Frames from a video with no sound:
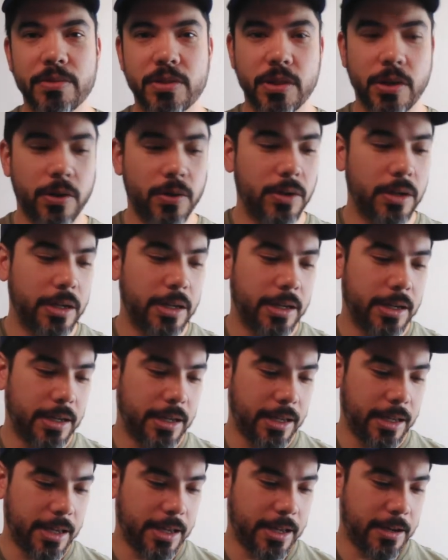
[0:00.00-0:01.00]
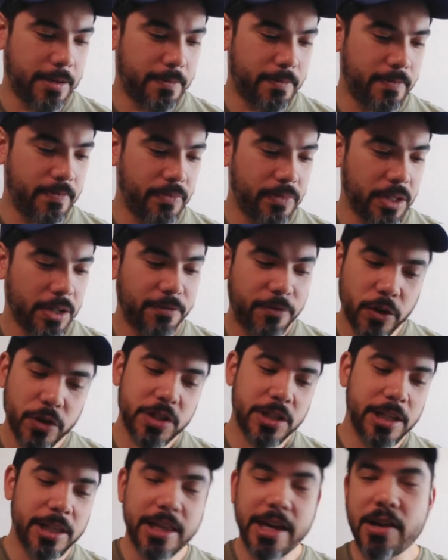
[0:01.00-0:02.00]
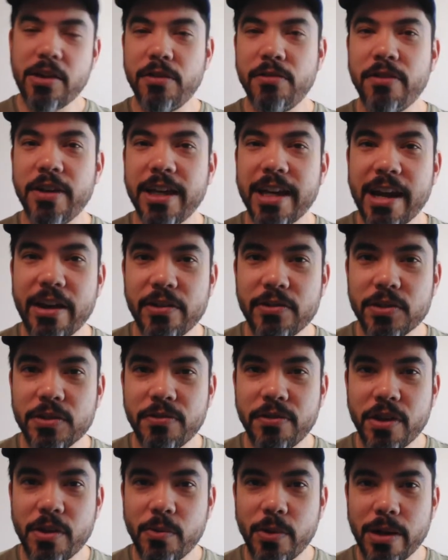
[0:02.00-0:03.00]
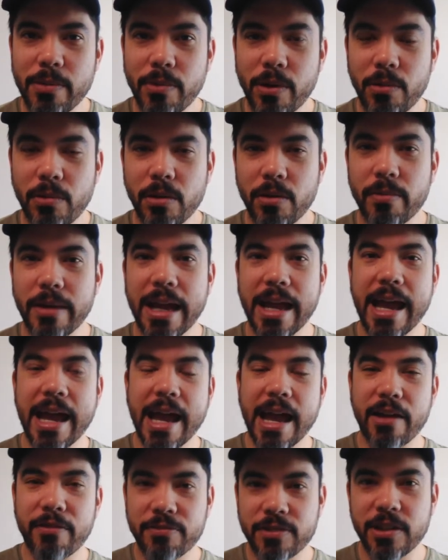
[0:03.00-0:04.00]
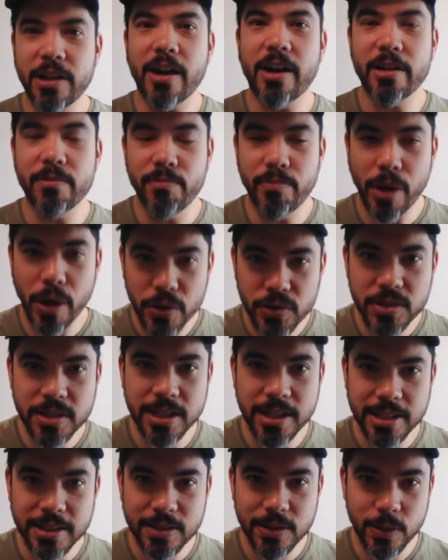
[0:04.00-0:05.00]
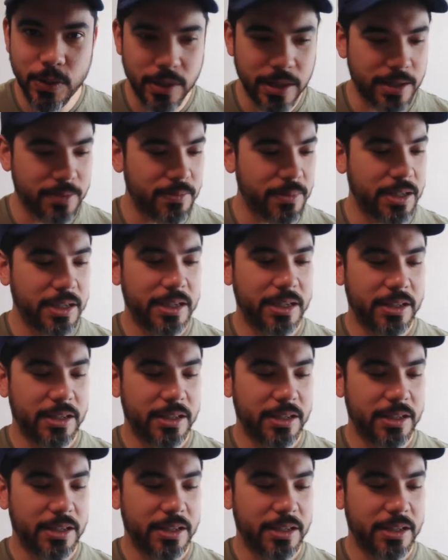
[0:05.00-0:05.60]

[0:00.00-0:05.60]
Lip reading: So unfortunately they only figured out it was a firmware problem after I posted it to them.